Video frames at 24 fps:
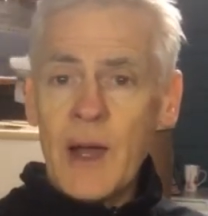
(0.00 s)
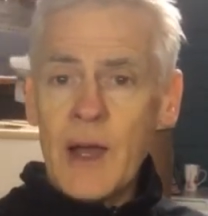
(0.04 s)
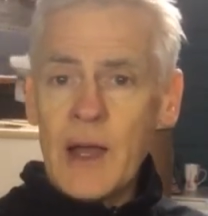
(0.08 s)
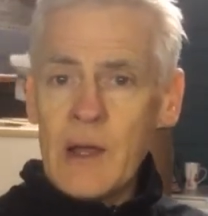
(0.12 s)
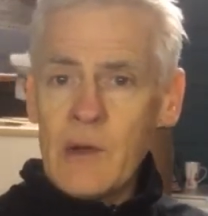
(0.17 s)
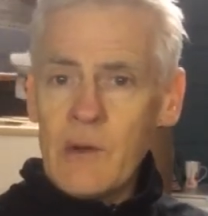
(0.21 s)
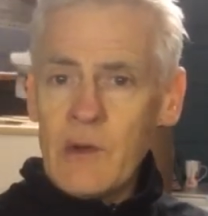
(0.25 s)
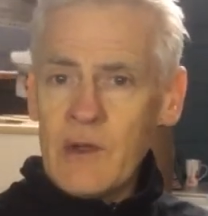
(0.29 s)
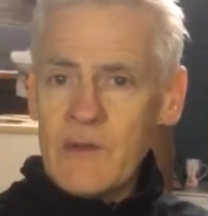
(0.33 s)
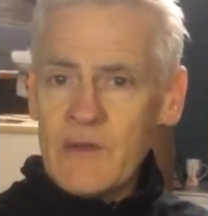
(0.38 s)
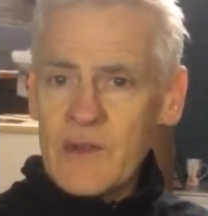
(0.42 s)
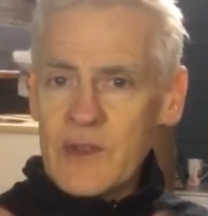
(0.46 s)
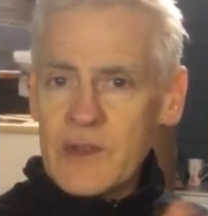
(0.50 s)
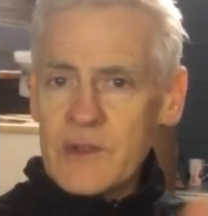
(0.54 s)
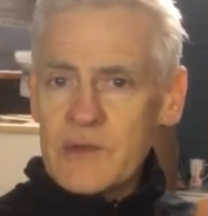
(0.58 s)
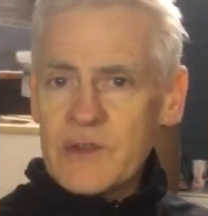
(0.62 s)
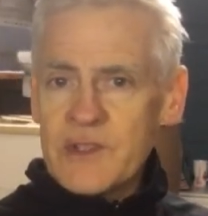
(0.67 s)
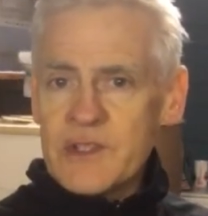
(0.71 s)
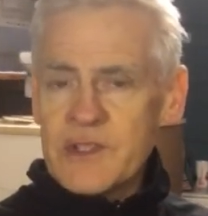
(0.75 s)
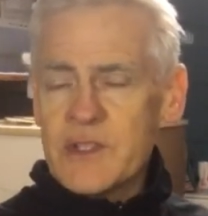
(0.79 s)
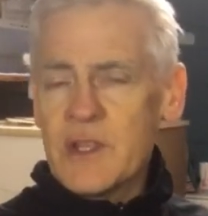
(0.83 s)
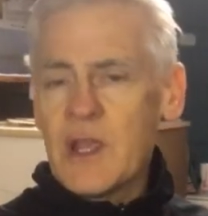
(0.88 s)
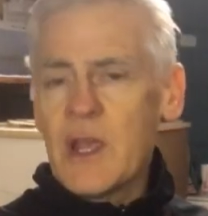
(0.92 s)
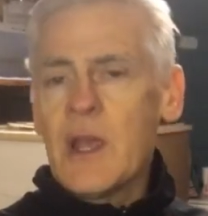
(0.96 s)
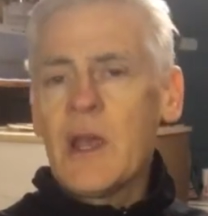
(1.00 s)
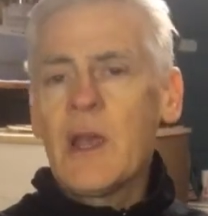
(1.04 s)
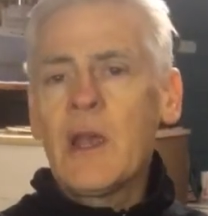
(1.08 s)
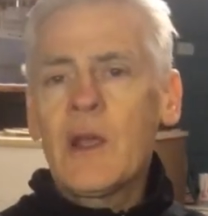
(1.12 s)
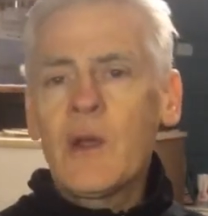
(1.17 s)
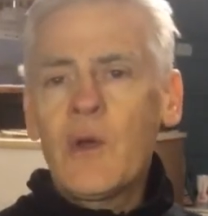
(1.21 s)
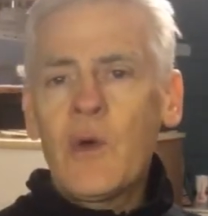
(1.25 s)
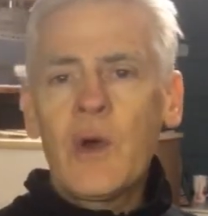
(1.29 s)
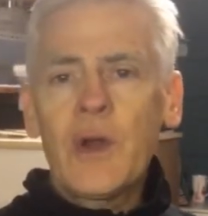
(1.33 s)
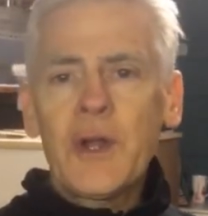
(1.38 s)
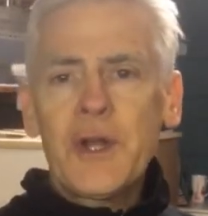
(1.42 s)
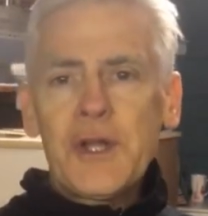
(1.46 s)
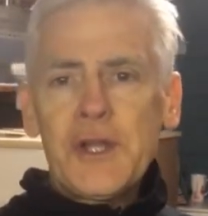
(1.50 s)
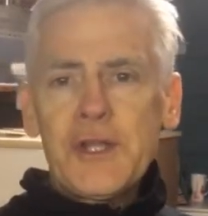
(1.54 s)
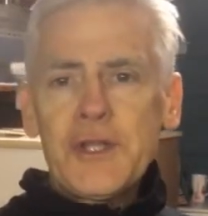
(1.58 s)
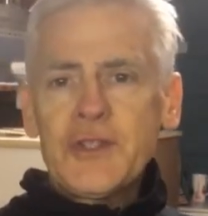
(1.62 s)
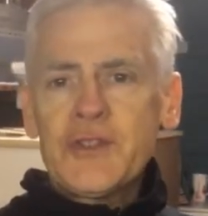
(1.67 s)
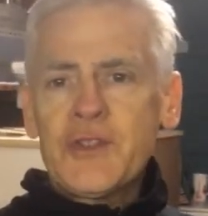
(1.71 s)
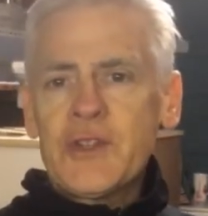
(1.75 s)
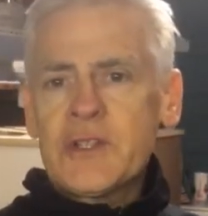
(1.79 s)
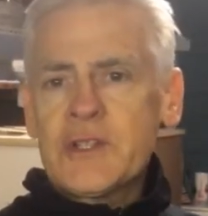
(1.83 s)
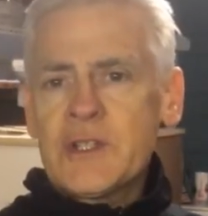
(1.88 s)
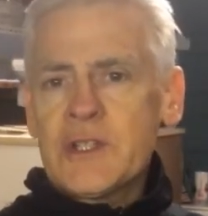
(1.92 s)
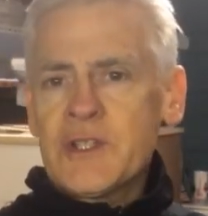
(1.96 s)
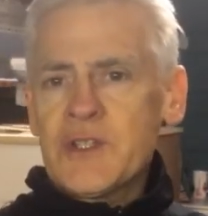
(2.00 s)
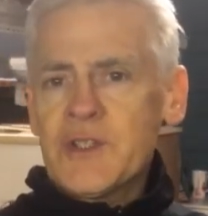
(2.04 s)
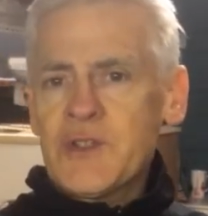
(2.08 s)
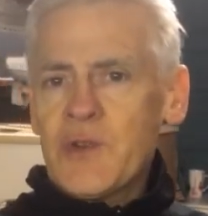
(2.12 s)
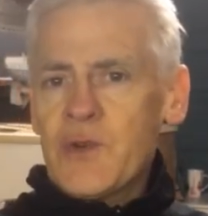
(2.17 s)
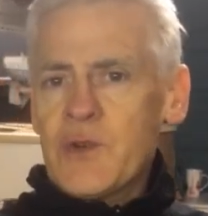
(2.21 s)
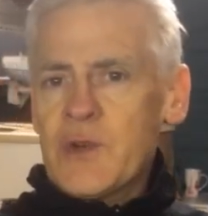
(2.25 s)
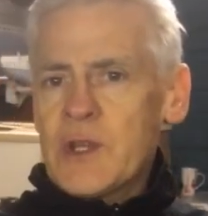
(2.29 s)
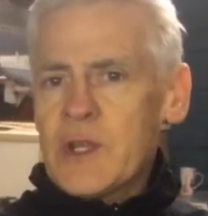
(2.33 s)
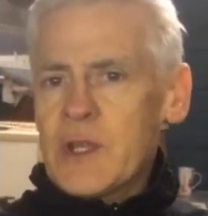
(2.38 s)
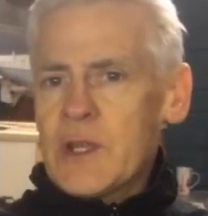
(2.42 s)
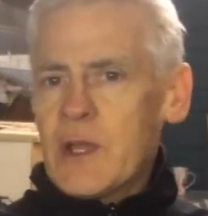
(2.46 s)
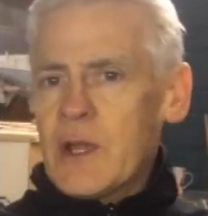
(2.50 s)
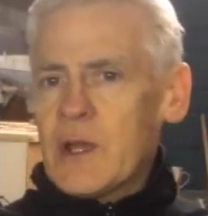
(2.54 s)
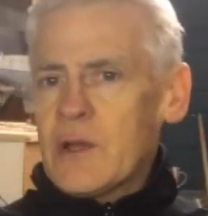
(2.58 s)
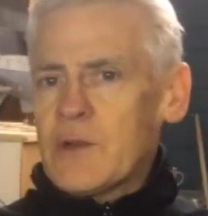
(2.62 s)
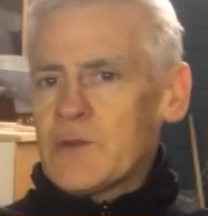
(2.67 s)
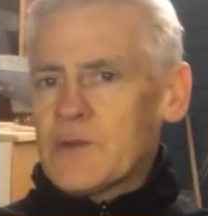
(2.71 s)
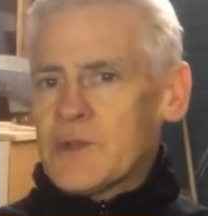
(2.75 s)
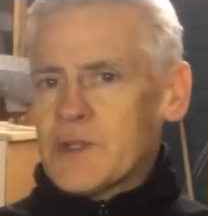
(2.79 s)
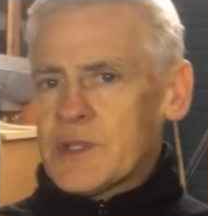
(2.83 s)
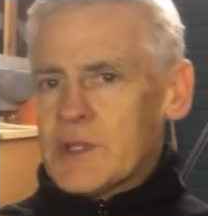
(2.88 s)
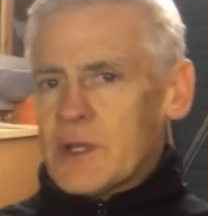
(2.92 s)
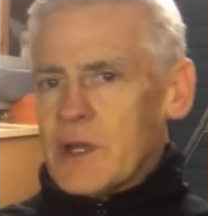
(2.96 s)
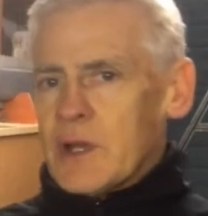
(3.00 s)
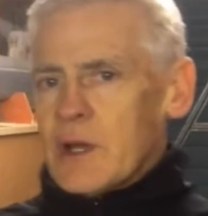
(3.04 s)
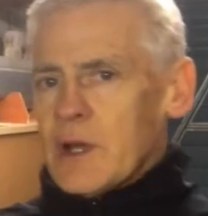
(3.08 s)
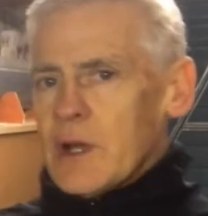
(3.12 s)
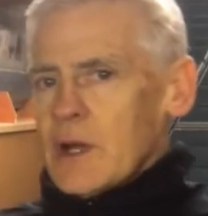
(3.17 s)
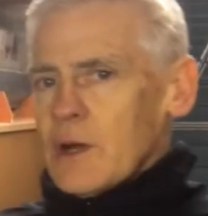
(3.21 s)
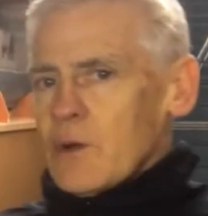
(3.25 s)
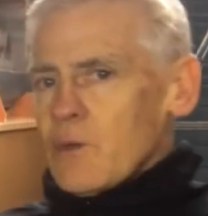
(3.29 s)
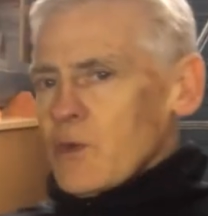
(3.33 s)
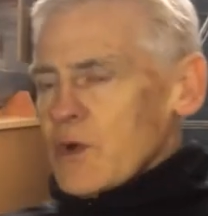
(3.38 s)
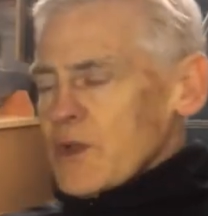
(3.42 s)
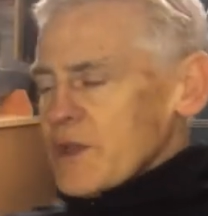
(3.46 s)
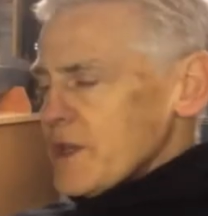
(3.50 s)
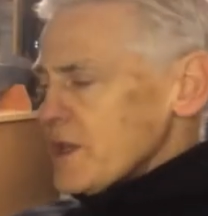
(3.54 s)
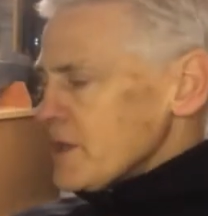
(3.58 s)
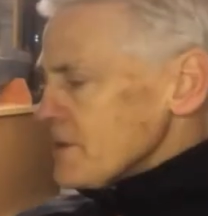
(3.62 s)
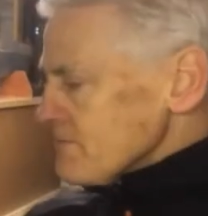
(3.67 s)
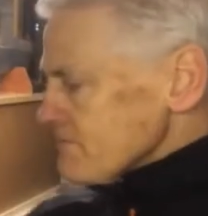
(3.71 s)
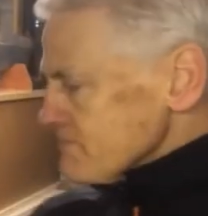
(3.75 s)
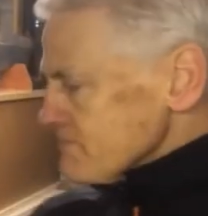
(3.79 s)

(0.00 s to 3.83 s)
However, there is quite an interesting story that goes with it.